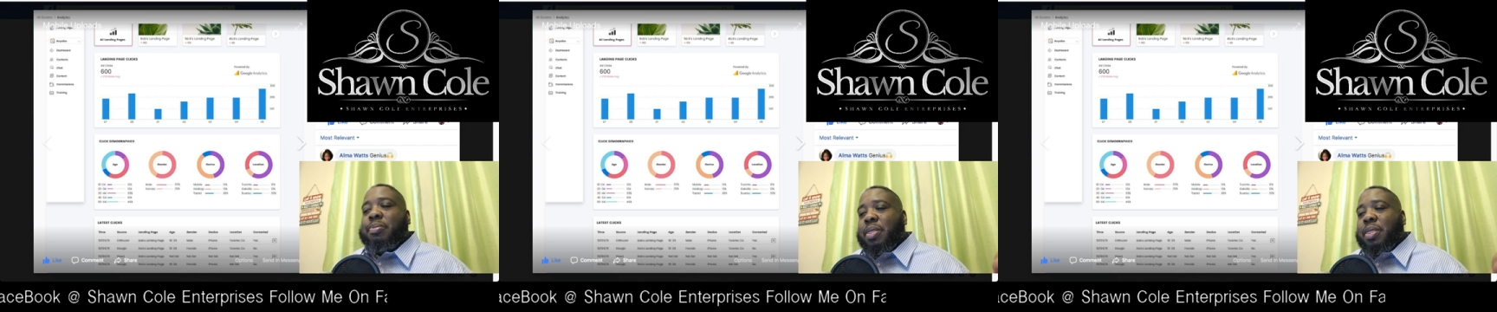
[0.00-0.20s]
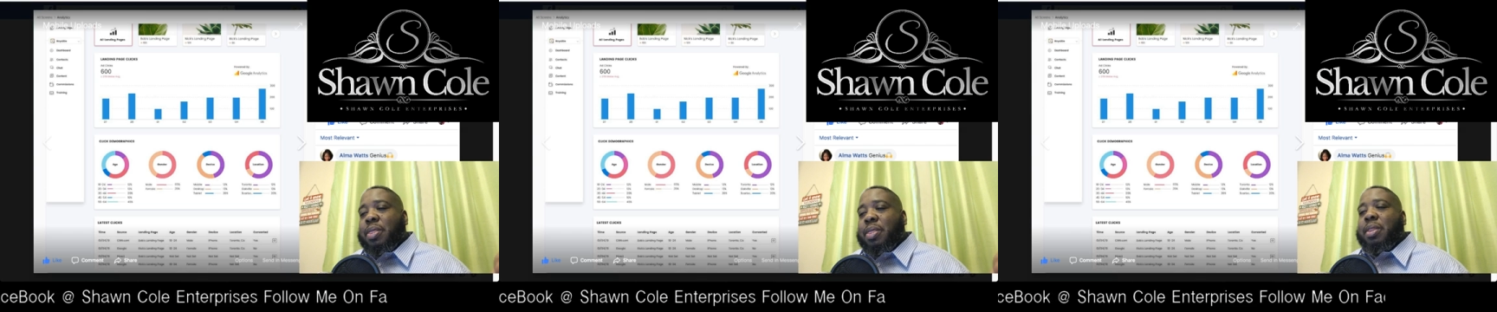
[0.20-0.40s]

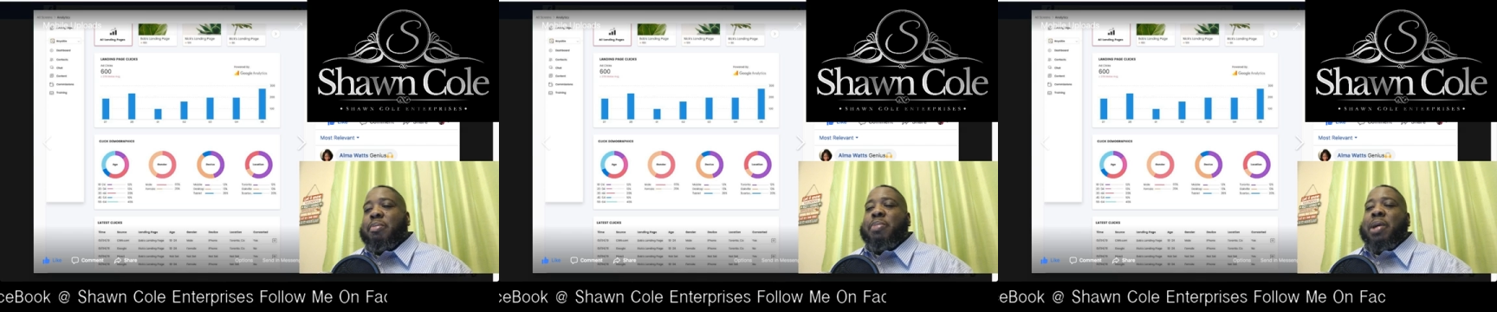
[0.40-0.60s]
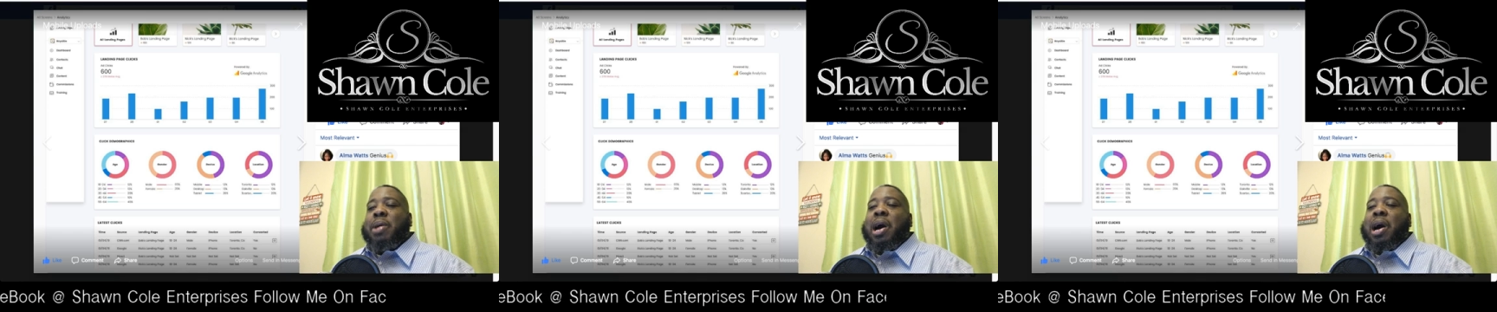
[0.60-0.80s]
So
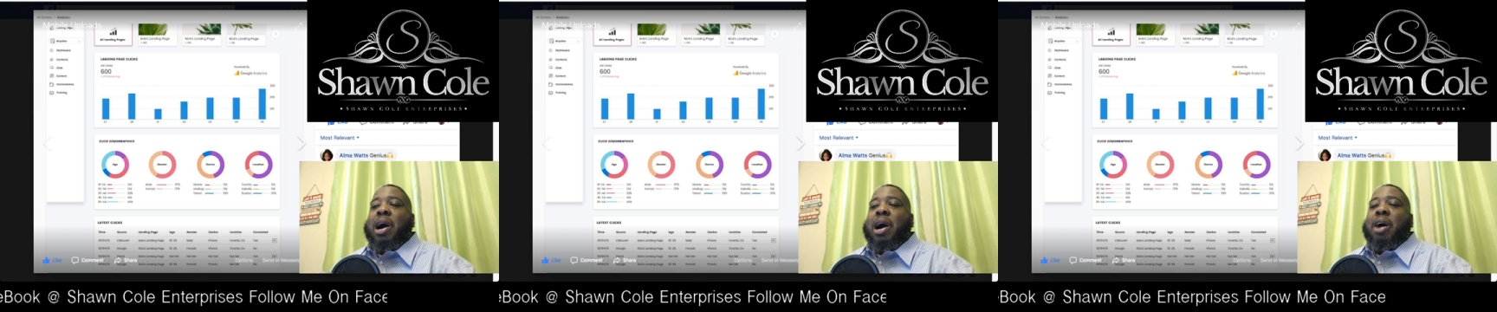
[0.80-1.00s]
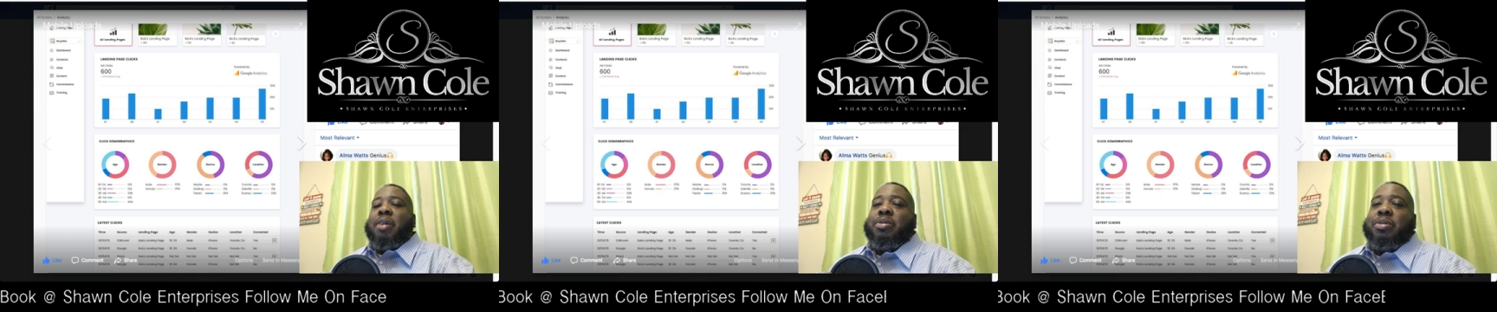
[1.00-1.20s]
again,
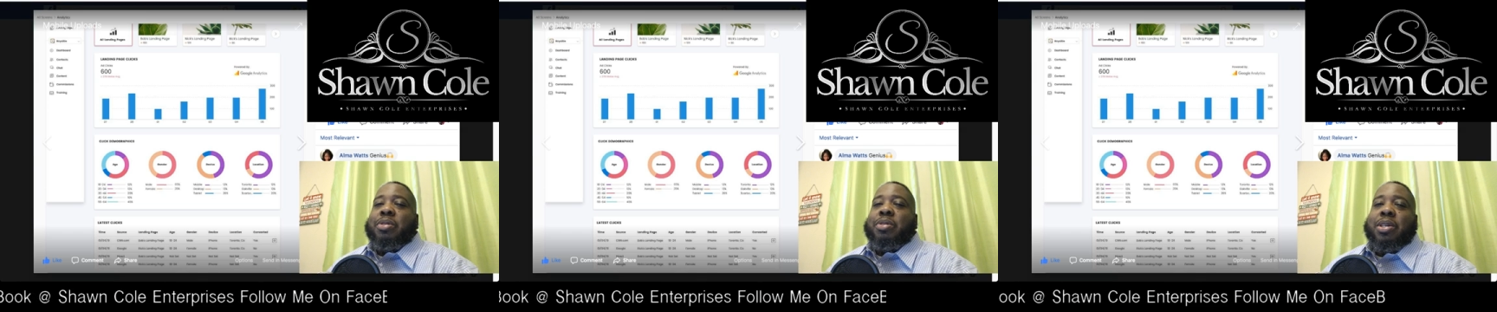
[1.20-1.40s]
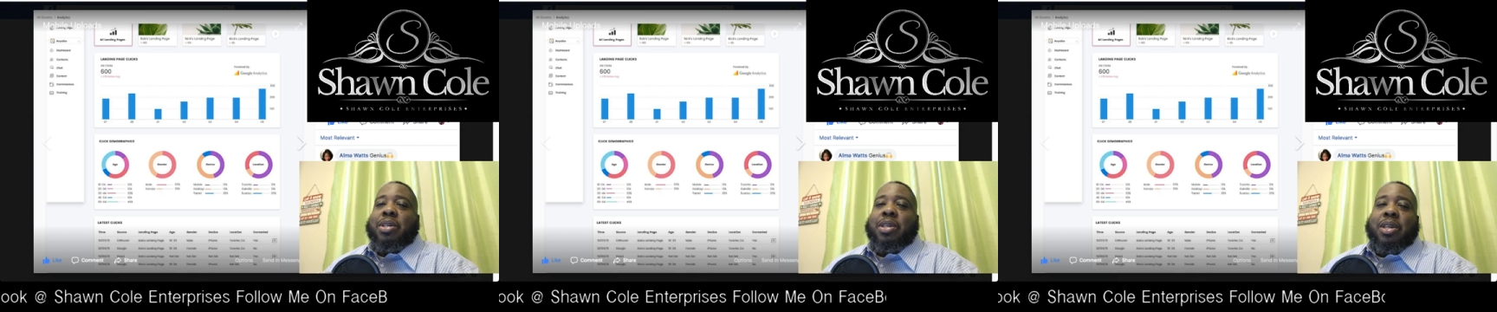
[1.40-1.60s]
that's
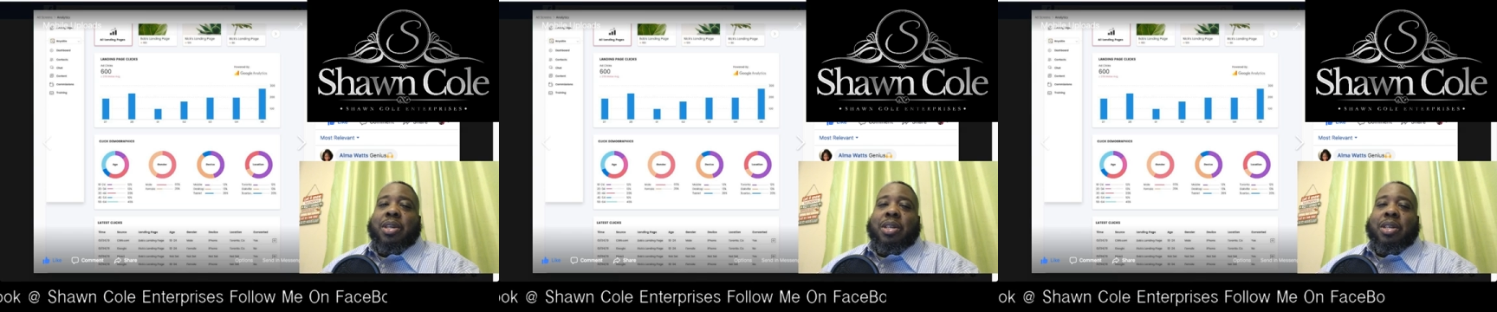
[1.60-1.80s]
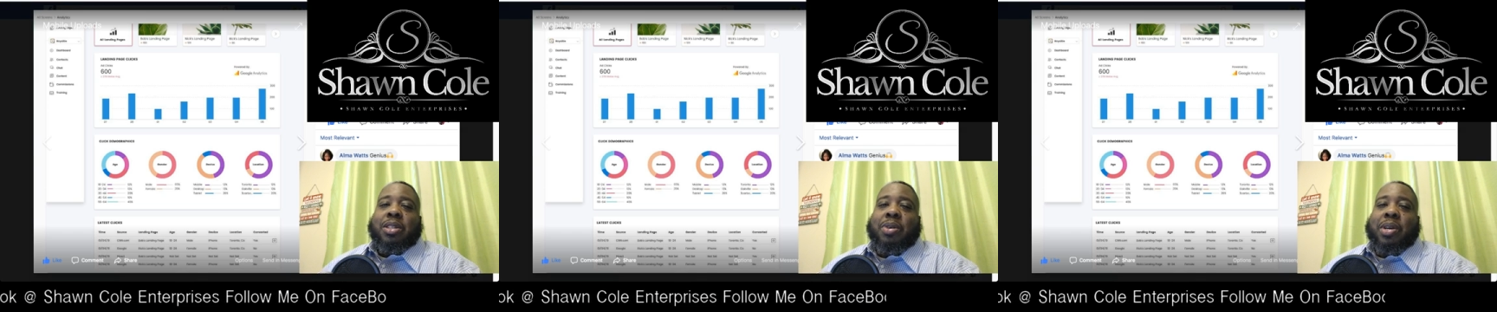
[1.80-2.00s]
three
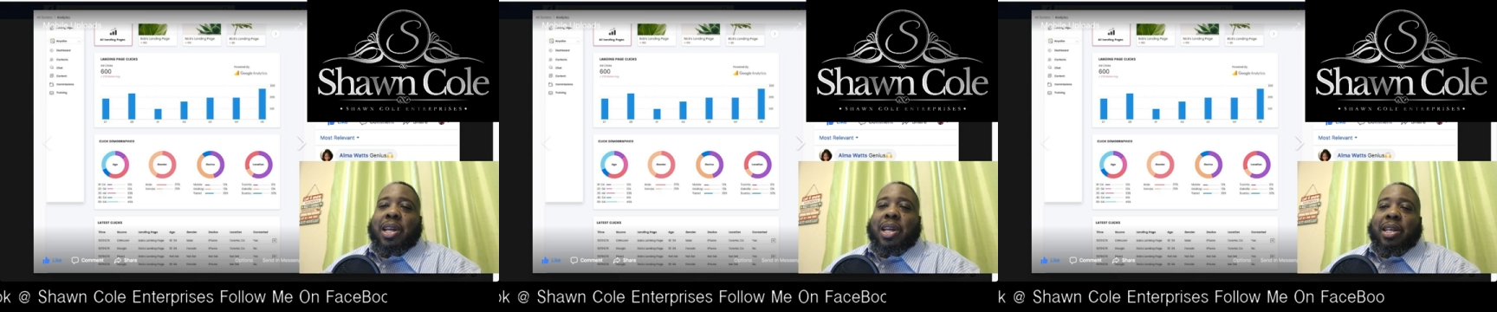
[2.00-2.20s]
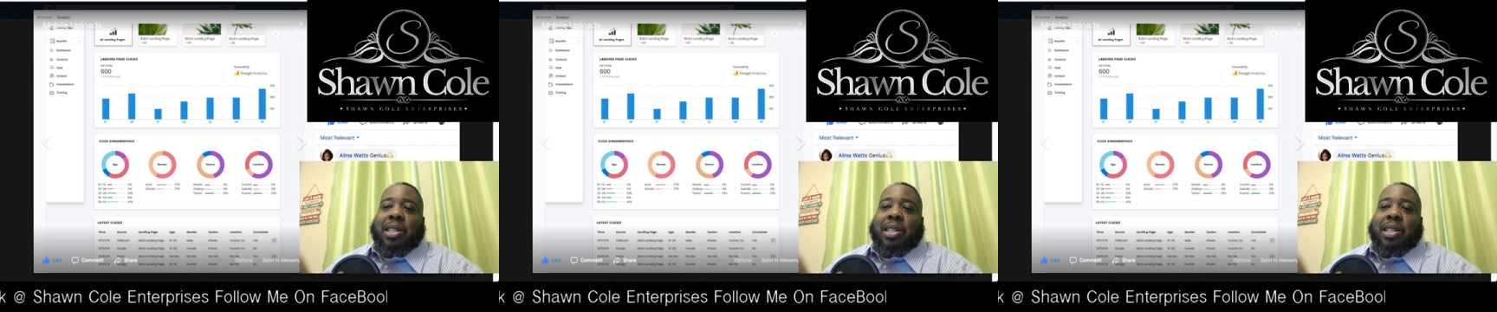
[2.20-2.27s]
new things